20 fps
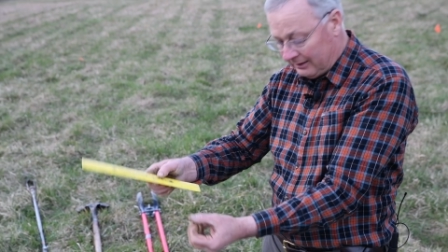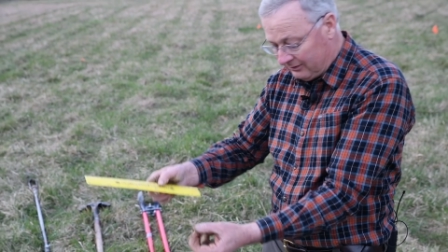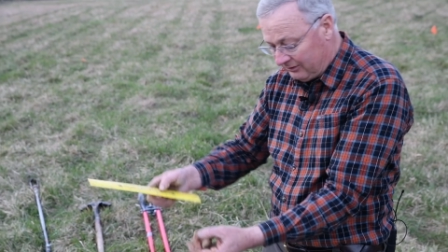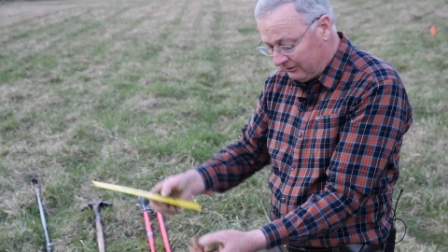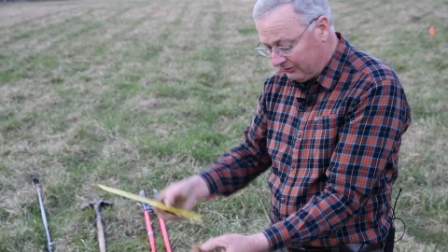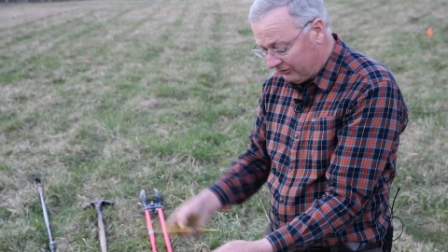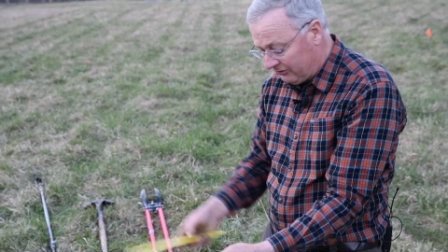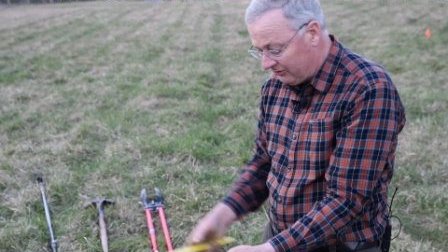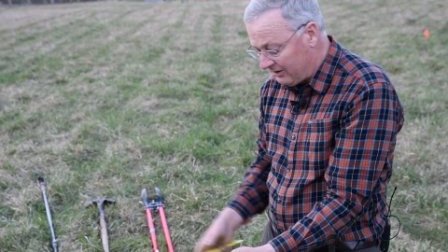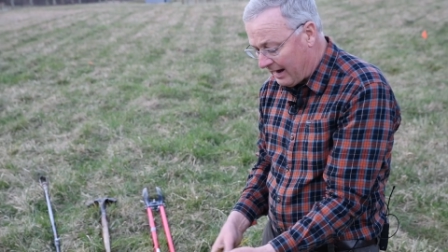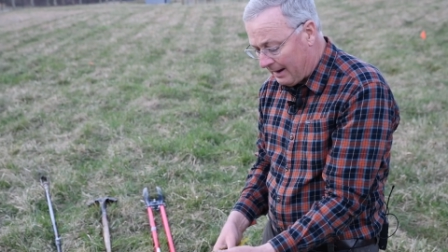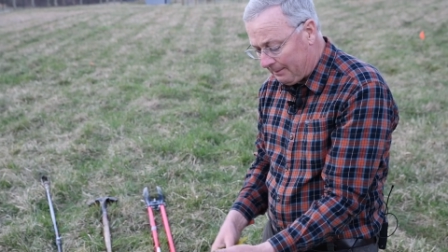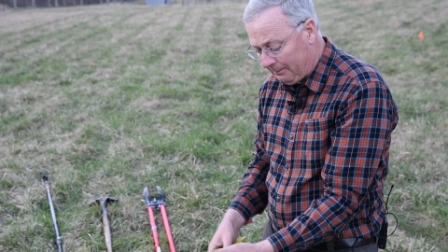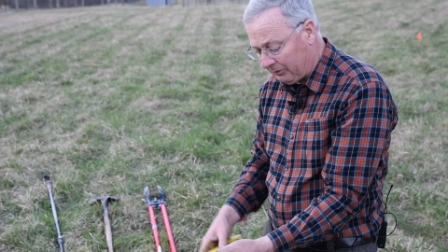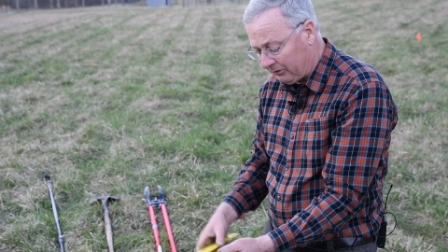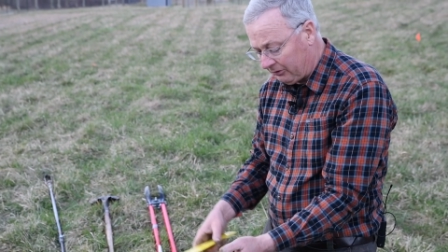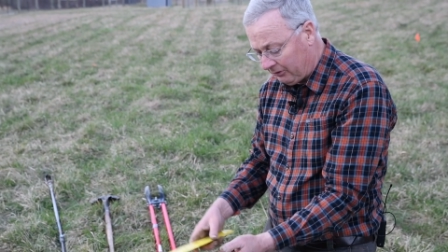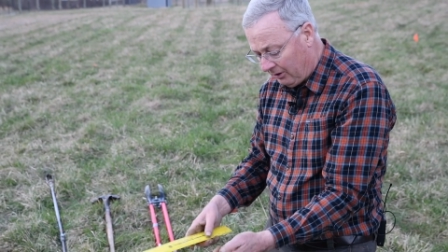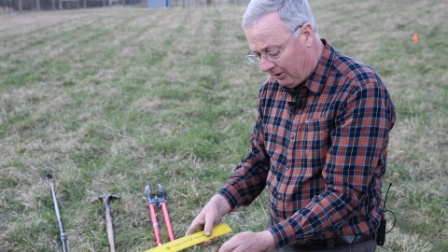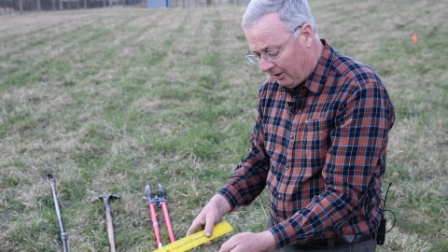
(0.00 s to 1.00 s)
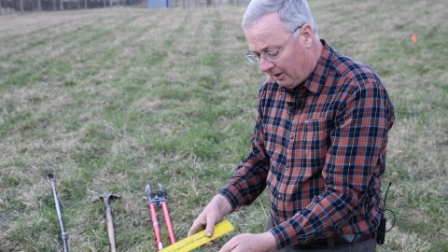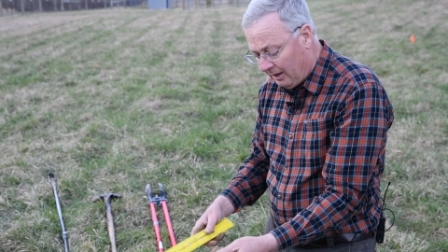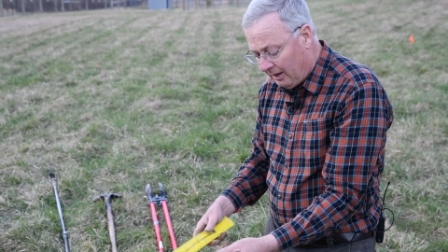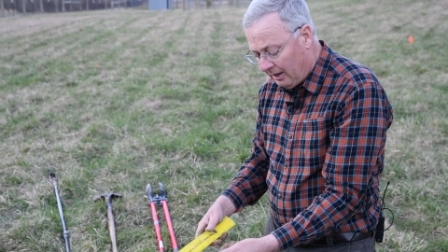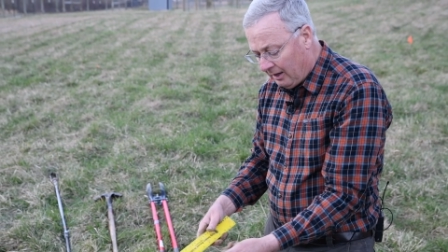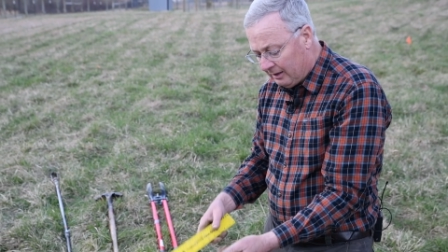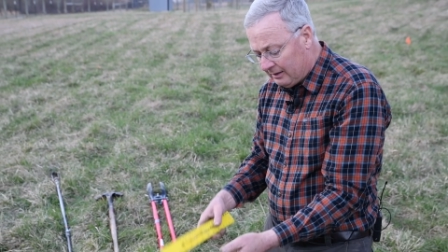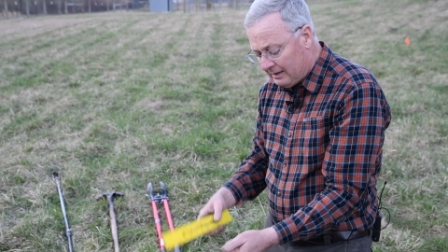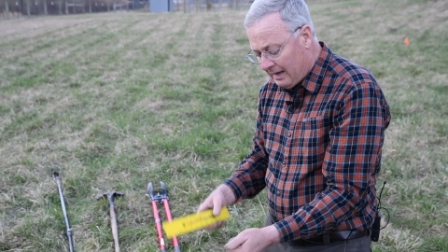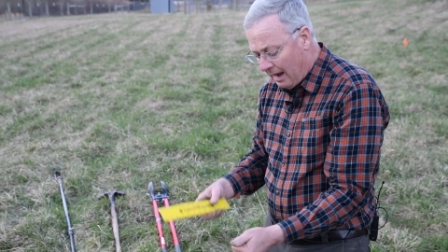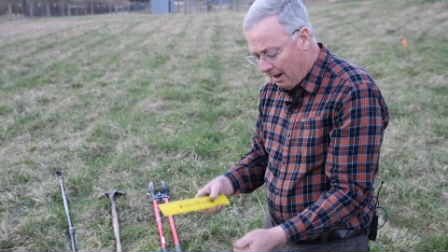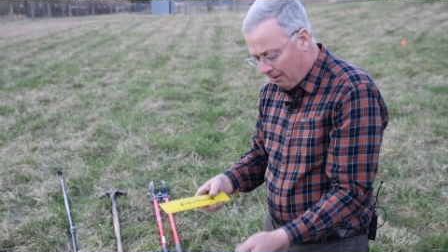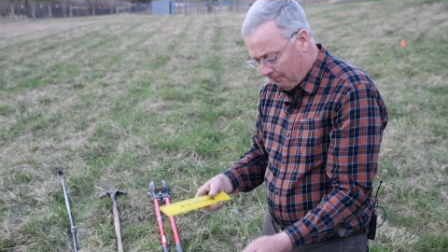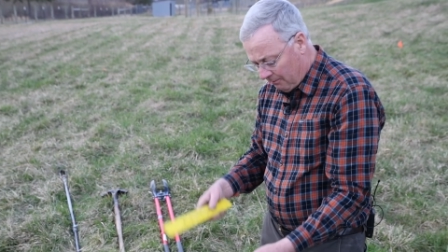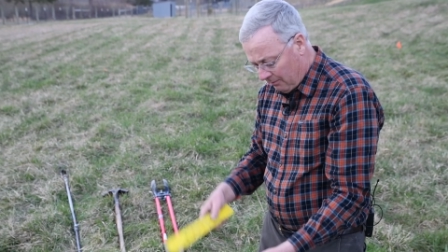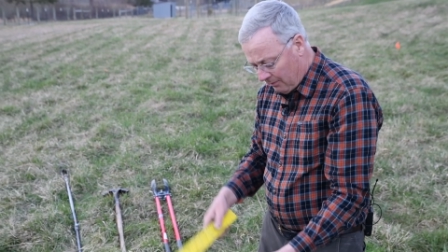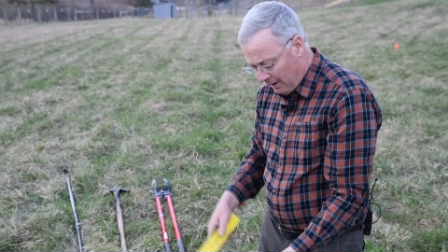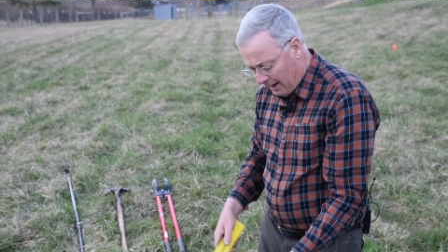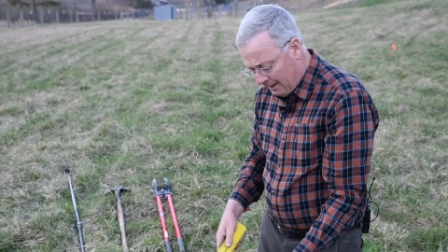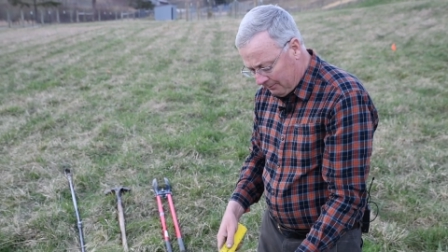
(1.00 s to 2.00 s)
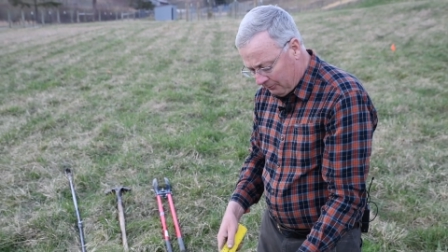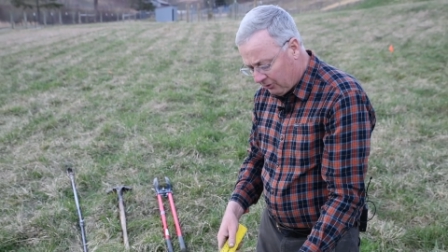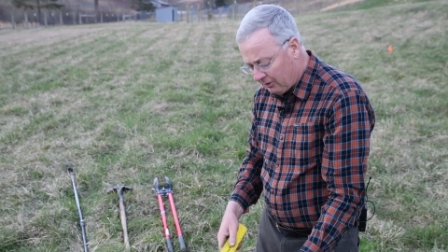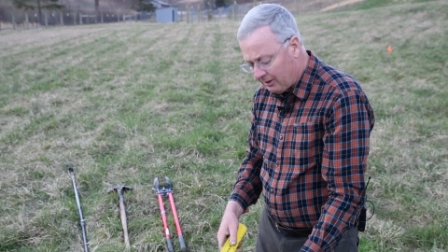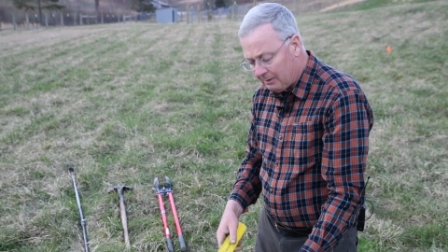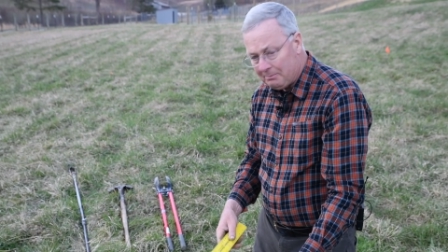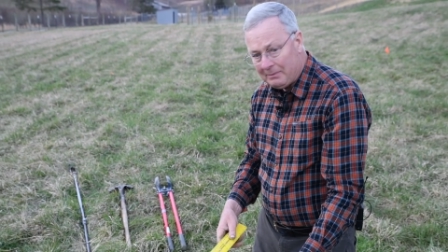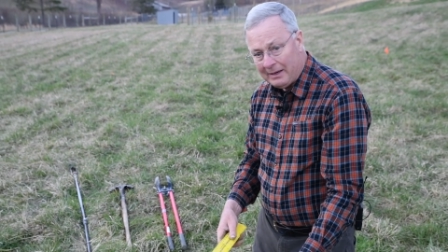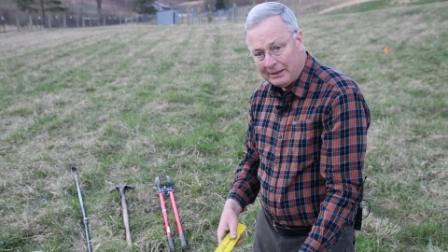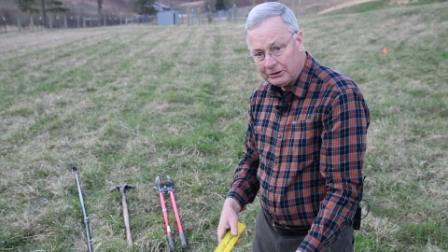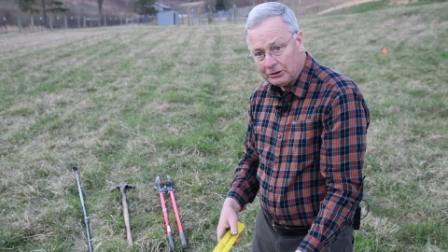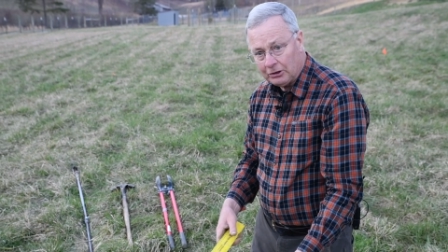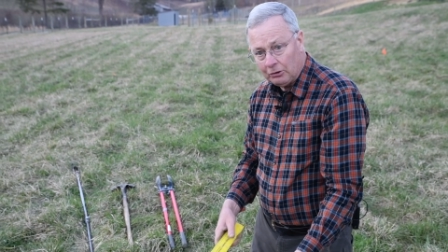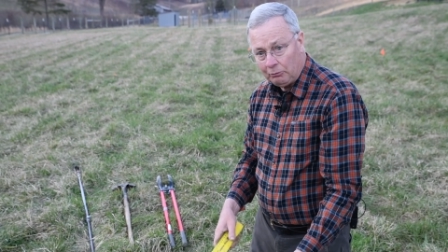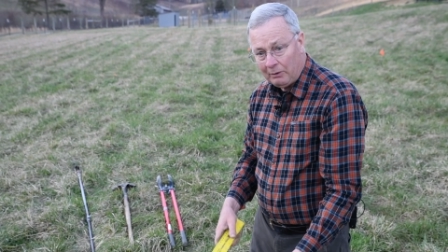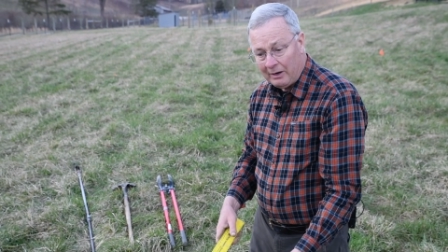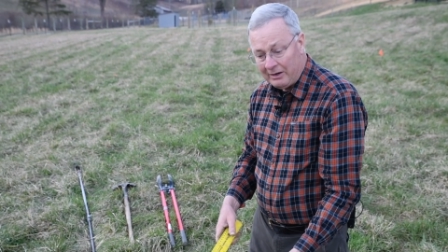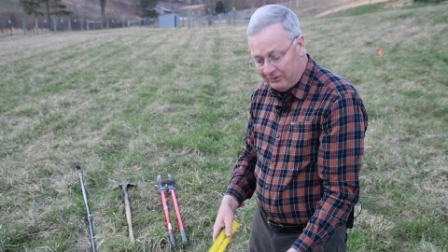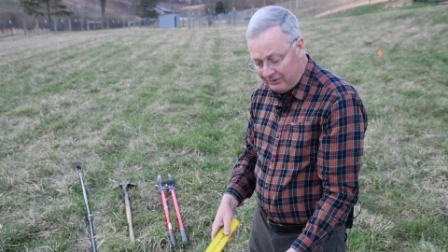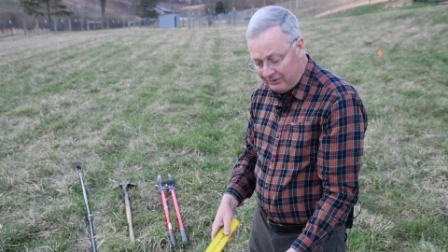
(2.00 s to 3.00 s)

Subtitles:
this depth. Now, I'm going to measure what